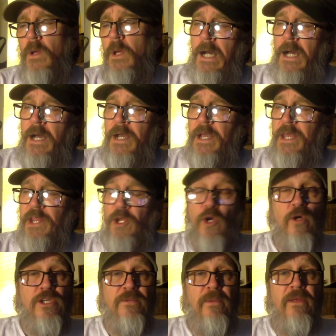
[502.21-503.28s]
Uh, it
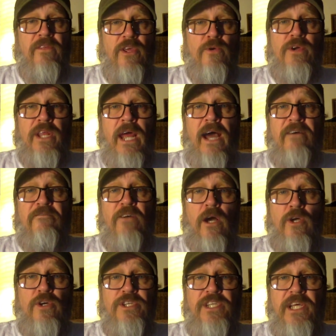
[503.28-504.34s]
occurred to me that you could have a
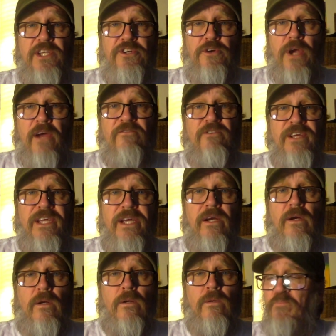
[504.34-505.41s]
good teacher every
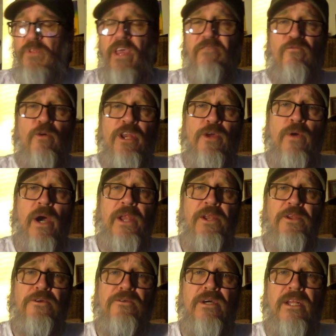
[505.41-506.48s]
year if we knew how to
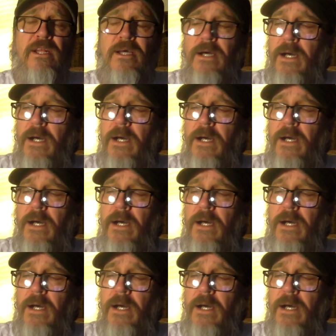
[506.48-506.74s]
do it.